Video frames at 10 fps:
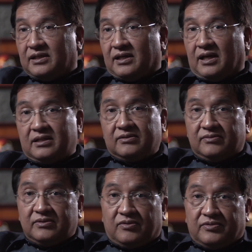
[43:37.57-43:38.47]
And
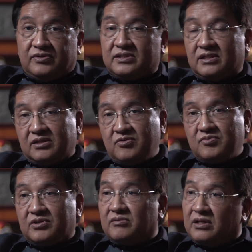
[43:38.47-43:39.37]
essentially we
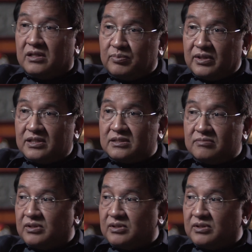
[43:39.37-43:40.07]
were guinea pigs,